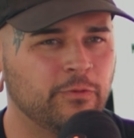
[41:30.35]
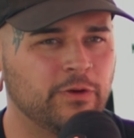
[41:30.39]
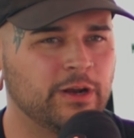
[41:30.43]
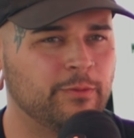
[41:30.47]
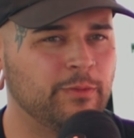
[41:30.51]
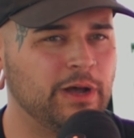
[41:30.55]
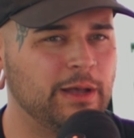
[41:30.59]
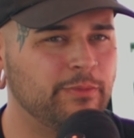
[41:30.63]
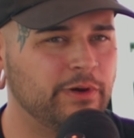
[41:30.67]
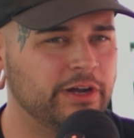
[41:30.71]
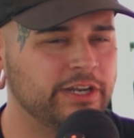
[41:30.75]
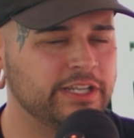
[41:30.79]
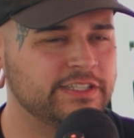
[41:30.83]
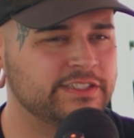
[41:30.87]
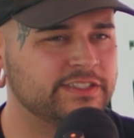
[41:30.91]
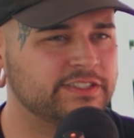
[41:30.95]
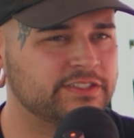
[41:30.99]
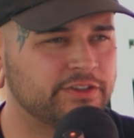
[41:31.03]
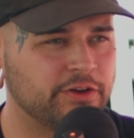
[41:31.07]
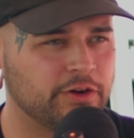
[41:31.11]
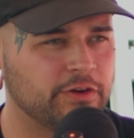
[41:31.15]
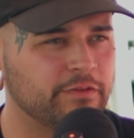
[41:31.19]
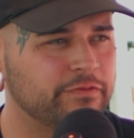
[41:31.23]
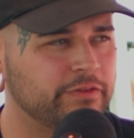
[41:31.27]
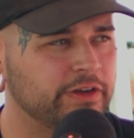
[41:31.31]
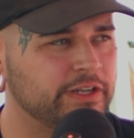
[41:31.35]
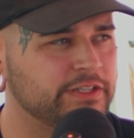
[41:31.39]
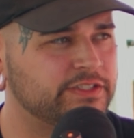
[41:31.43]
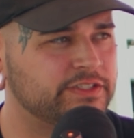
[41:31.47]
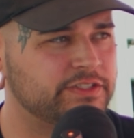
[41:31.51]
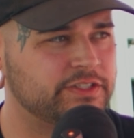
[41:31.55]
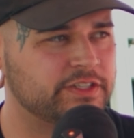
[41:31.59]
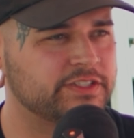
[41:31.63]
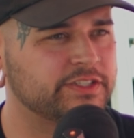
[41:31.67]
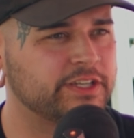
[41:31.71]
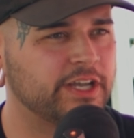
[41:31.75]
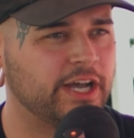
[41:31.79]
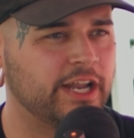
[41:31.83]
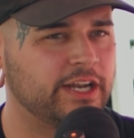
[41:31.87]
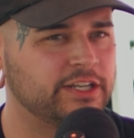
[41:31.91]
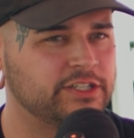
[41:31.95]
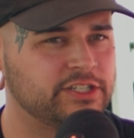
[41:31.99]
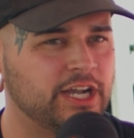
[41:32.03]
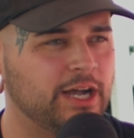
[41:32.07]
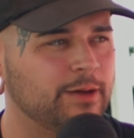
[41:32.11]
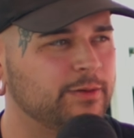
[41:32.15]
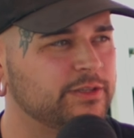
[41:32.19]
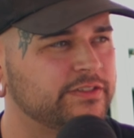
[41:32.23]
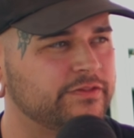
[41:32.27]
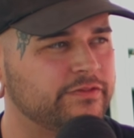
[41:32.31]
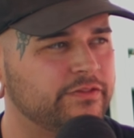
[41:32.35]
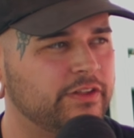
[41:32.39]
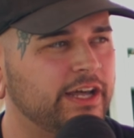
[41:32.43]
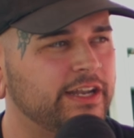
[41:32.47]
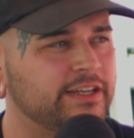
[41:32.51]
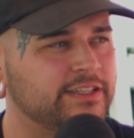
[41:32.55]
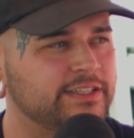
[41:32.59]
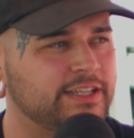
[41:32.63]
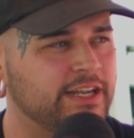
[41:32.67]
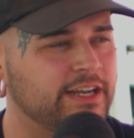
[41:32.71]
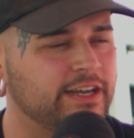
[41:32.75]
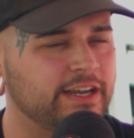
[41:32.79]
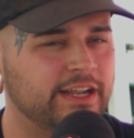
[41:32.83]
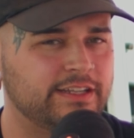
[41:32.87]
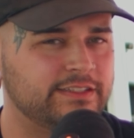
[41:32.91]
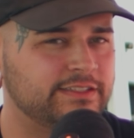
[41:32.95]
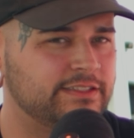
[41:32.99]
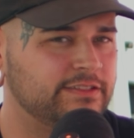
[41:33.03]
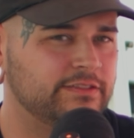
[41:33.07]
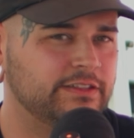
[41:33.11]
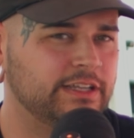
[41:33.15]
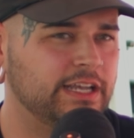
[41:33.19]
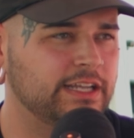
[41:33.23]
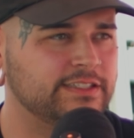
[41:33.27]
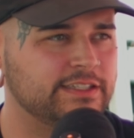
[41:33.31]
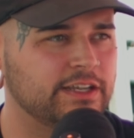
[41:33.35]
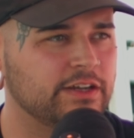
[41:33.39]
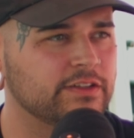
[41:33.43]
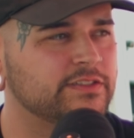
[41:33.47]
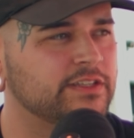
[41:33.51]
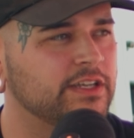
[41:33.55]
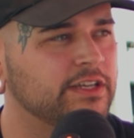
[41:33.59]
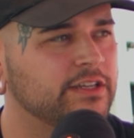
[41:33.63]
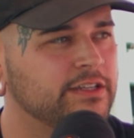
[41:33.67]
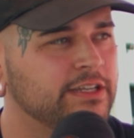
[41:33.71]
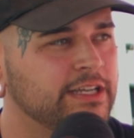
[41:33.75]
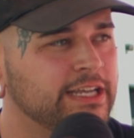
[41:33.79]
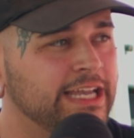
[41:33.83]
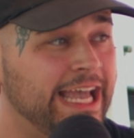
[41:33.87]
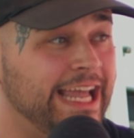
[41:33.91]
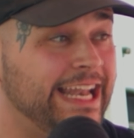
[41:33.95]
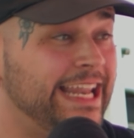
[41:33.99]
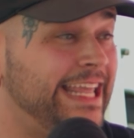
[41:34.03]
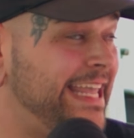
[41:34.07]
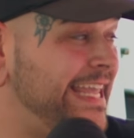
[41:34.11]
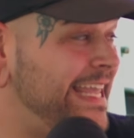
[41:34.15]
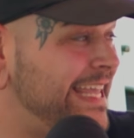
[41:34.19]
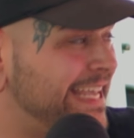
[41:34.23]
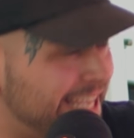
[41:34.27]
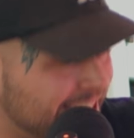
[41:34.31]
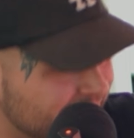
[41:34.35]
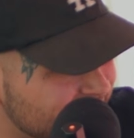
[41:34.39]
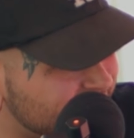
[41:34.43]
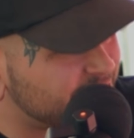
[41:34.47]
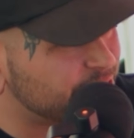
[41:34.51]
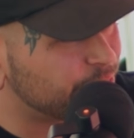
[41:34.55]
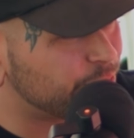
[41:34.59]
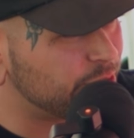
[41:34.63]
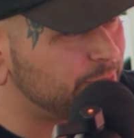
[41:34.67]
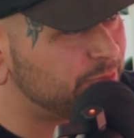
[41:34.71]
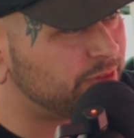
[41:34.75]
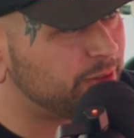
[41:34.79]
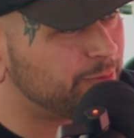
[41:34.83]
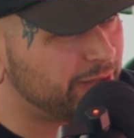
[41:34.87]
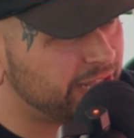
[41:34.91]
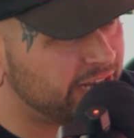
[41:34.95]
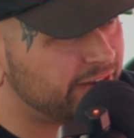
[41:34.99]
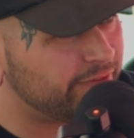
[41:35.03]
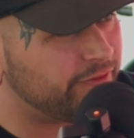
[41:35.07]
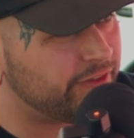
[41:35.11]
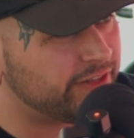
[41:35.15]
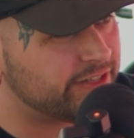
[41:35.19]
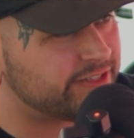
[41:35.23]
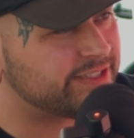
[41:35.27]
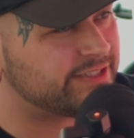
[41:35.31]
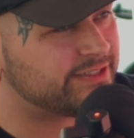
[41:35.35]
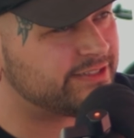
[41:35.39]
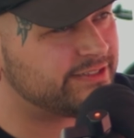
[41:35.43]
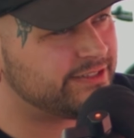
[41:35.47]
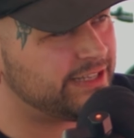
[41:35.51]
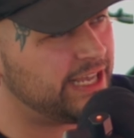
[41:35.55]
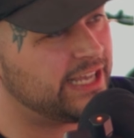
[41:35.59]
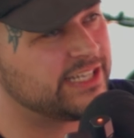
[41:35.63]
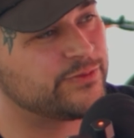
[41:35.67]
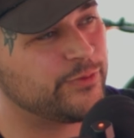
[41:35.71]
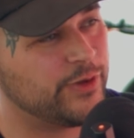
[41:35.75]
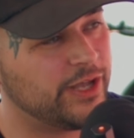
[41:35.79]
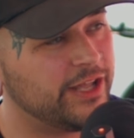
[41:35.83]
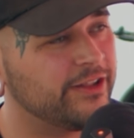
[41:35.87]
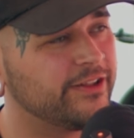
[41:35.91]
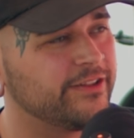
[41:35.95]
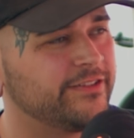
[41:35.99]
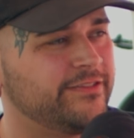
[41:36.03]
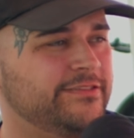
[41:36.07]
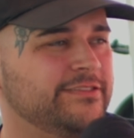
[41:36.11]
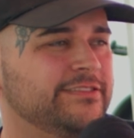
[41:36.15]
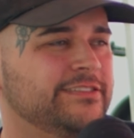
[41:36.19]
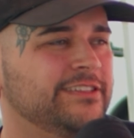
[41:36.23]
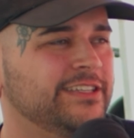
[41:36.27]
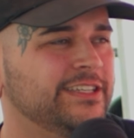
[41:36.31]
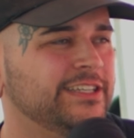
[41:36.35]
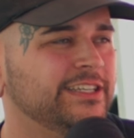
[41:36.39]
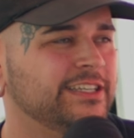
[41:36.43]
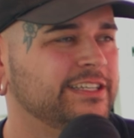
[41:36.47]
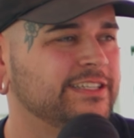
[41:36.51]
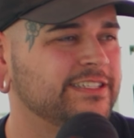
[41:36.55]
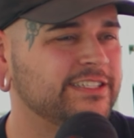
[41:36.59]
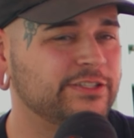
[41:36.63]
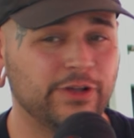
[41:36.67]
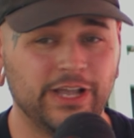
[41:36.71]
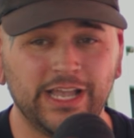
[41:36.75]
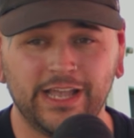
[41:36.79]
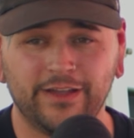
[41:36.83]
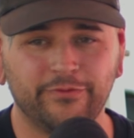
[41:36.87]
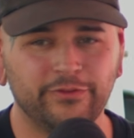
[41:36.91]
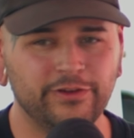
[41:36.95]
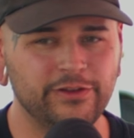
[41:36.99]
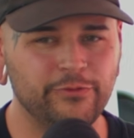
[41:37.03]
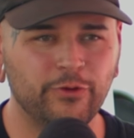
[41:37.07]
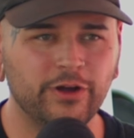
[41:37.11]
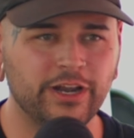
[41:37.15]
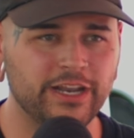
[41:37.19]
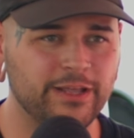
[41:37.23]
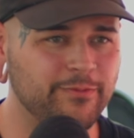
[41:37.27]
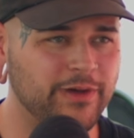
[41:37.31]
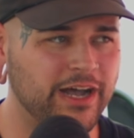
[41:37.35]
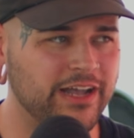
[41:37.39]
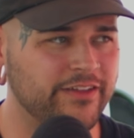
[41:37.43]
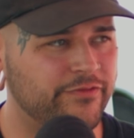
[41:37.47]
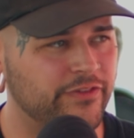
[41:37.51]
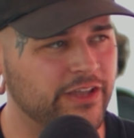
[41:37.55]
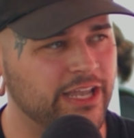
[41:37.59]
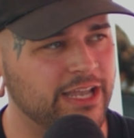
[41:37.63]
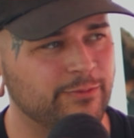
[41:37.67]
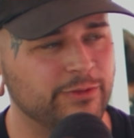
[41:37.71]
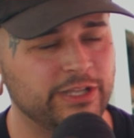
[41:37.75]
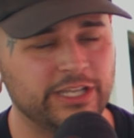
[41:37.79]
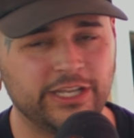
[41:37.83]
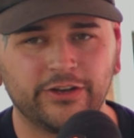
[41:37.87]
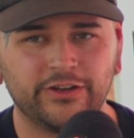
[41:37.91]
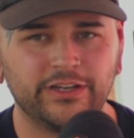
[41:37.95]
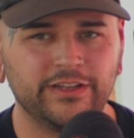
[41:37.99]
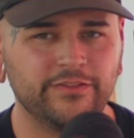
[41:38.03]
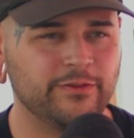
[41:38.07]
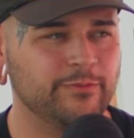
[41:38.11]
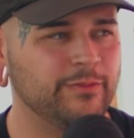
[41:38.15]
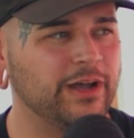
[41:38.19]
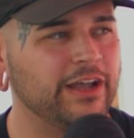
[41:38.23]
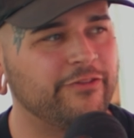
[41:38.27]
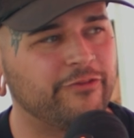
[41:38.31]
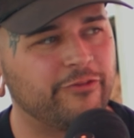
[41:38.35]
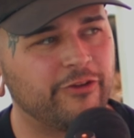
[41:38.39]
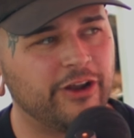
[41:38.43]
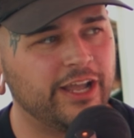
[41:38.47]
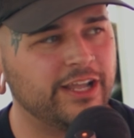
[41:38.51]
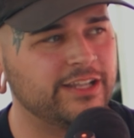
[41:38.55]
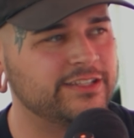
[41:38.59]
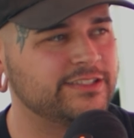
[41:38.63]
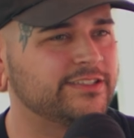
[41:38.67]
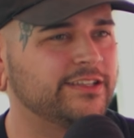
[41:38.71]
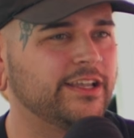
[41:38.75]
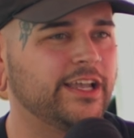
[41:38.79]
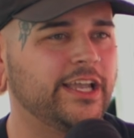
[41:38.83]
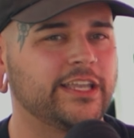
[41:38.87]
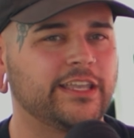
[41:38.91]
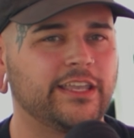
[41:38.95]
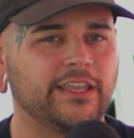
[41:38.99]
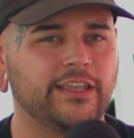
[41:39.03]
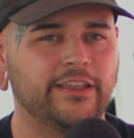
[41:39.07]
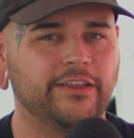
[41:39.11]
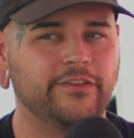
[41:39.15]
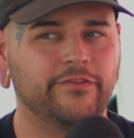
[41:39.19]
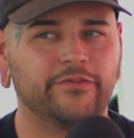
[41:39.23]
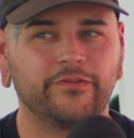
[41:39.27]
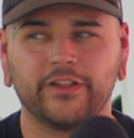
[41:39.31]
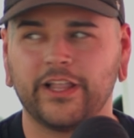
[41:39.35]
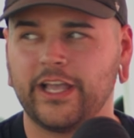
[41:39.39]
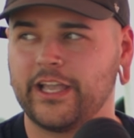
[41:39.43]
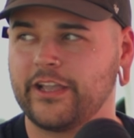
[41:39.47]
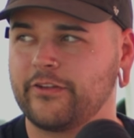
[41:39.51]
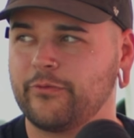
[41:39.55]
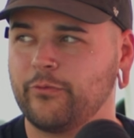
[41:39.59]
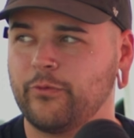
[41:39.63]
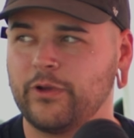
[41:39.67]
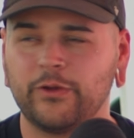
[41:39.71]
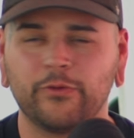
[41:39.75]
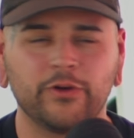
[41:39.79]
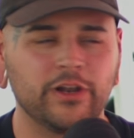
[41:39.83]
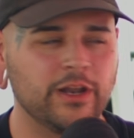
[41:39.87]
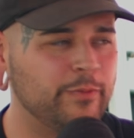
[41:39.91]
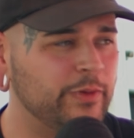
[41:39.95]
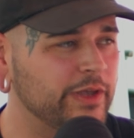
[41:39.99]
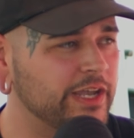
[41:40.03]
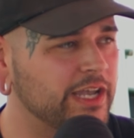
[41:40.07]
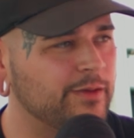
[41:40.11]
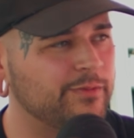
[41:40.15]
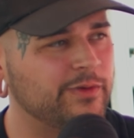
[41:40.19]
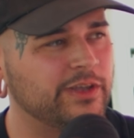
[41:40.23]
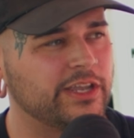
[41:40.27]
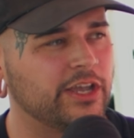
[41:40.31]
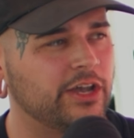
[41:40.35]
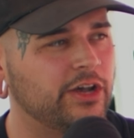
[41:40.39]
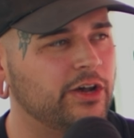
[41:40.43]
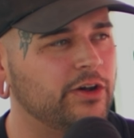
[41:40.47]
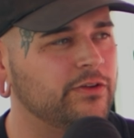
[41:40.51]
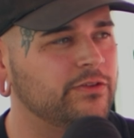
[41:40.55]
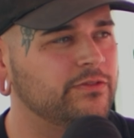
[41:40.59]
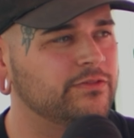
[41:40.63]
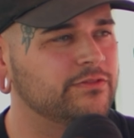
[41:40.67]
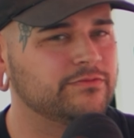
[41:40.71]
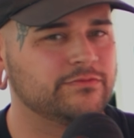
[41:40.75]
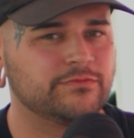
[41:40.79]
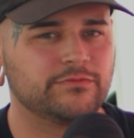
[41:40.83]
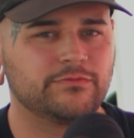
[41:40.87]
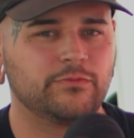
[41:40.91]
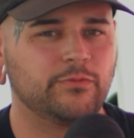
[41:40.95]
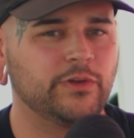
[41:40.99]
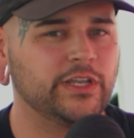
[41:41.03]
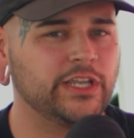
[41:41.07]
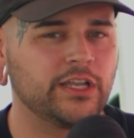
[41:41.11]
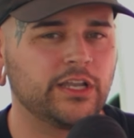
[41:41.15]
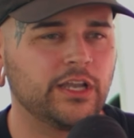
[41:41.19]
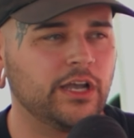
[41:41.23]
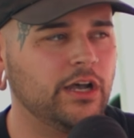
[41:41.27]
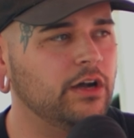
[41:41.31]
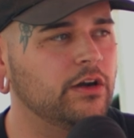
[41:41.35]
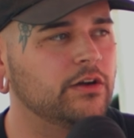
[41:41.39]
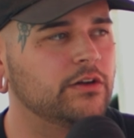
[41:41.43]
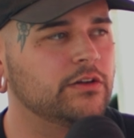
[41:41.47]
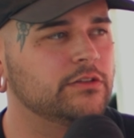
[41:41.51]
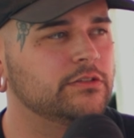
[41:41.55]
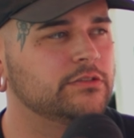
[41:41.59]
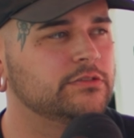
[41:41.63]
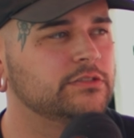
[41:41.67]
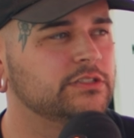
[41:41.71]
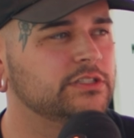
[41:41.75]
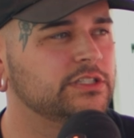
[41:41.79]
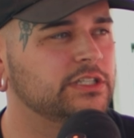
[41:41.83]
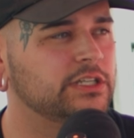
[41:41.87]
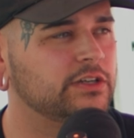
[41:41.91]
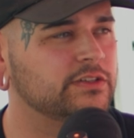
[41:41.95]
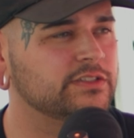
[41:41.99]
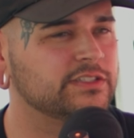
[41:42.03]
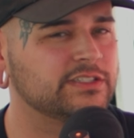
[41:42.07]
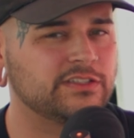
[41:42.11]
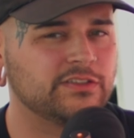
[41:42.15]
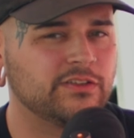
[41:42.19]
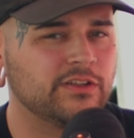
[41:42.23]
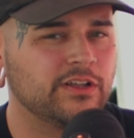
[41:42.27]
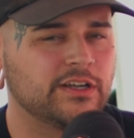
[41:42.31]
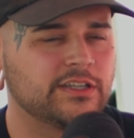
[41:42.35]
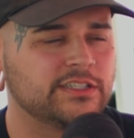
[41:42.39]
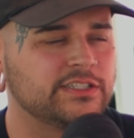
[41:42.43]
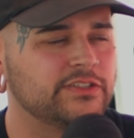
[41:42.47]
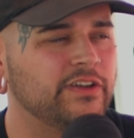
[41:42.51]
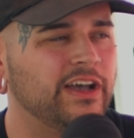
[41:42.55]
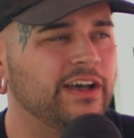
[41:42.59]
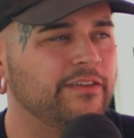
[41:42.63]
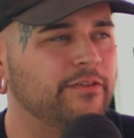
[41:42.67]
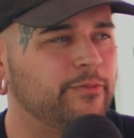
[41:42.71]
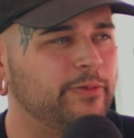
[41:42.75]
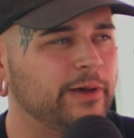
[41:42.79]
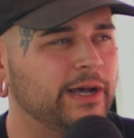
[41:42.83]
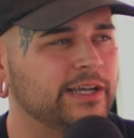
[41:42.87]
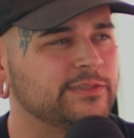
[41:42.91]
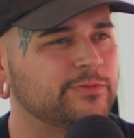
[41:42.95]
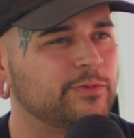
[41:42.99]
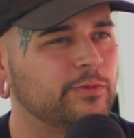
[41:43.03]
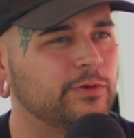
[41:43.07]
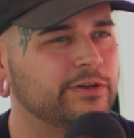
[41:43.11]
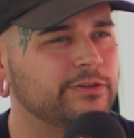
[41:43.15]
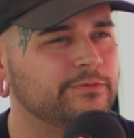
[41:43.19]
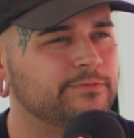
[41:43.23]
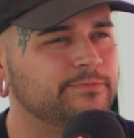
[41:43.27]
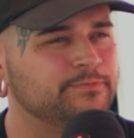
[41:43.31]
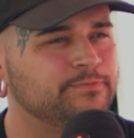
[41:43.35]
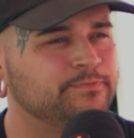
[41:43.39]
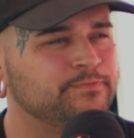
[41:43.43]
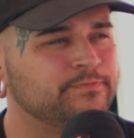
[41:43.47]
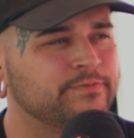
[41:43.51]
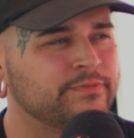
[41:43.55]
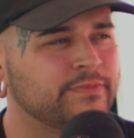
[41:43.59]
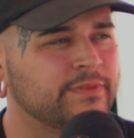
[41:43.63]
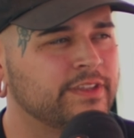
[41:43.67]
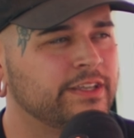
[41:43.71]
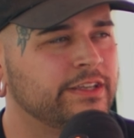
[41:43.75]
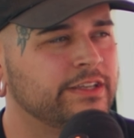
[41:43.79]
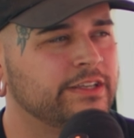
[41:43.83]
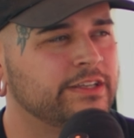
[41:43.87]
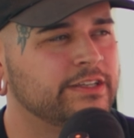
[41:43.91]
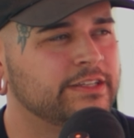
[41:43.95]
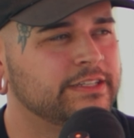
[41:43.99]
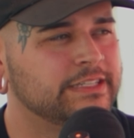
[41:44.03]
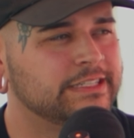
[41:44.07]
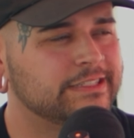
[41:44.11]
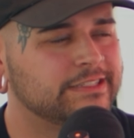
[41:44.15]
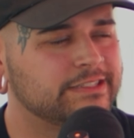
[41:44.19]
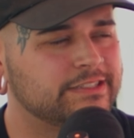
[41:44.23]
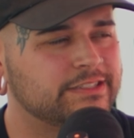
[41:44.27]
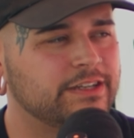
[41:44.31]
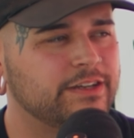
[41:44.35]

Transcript: of my buddies' girlfriends just got a job as a flight attendant at Delta, and he gets to reap the benefits as well. So everyone in my family or even my friends, like if like we want to pick up and go, we can go. You know, so long as you have a passport. So.